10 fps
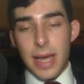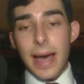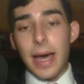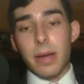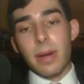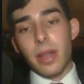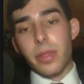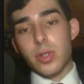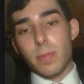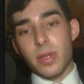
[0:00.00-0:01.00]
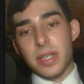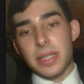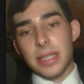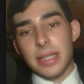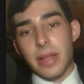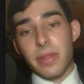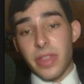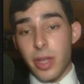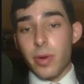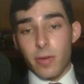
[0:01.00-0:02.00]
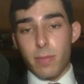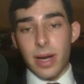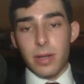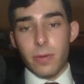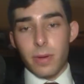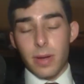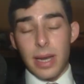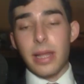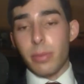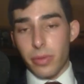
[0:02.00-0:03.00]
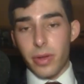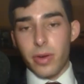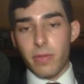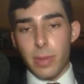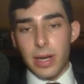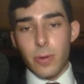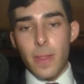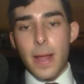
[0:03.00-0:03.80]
And Malthus presented a theory of value, a labor theory of value,